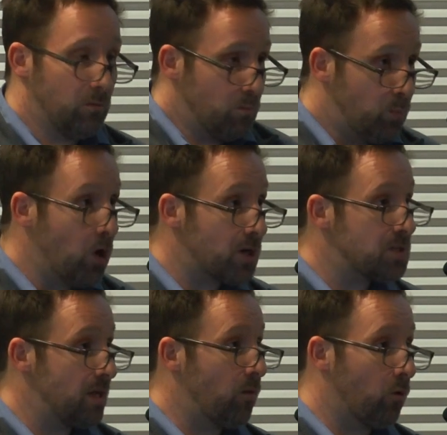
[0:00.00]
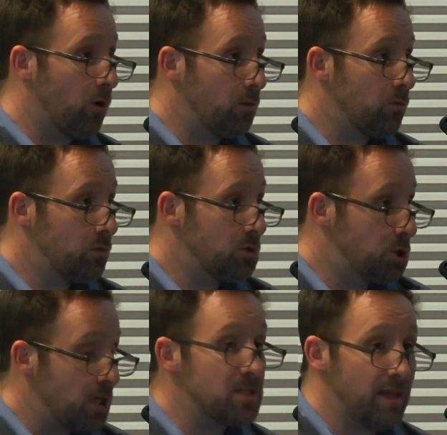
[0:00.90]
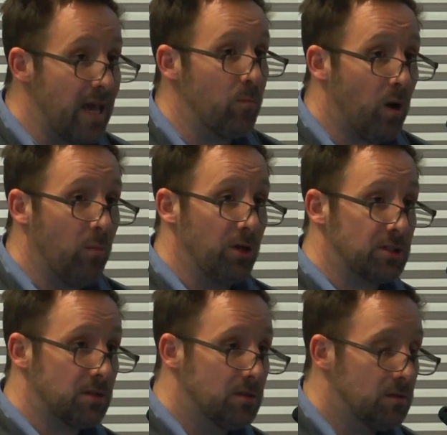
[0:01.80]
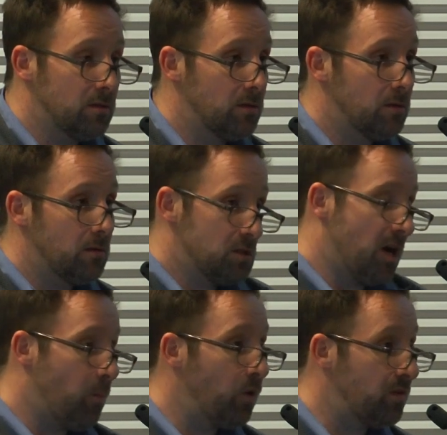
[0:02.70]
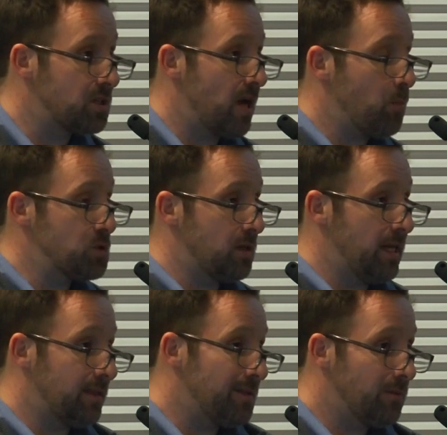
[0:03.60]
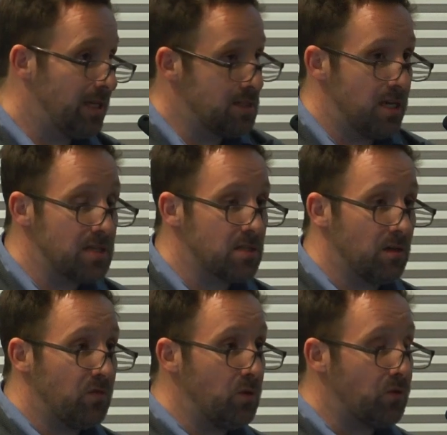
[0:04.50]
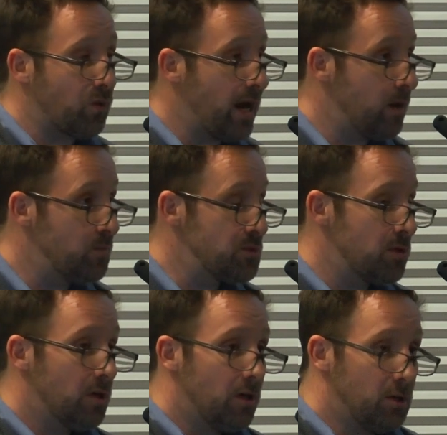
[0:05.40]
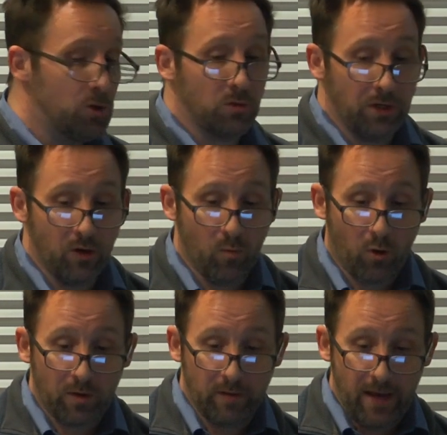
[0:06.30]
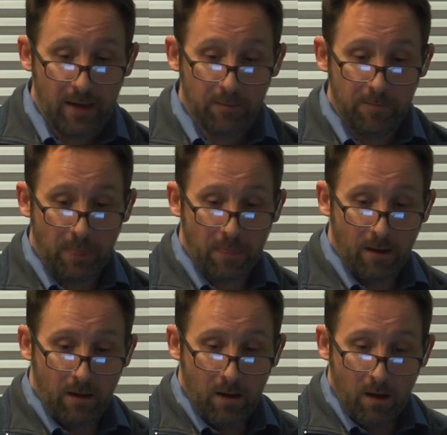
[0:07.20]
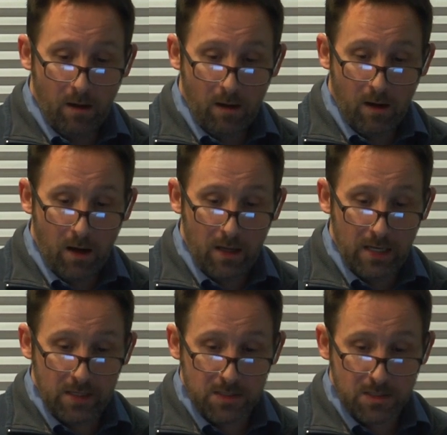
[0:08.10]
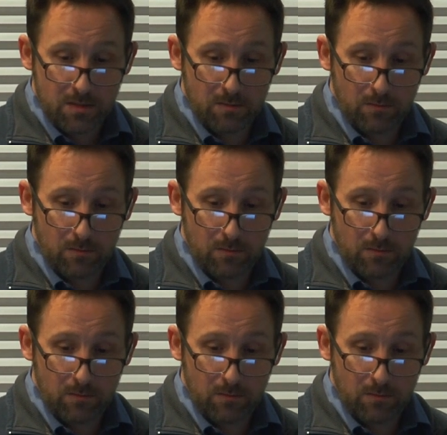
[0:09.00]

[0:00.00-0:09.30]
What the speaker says: books that were just then published. There's a couple of examples of that exist in a few frames, usually no more than that. In his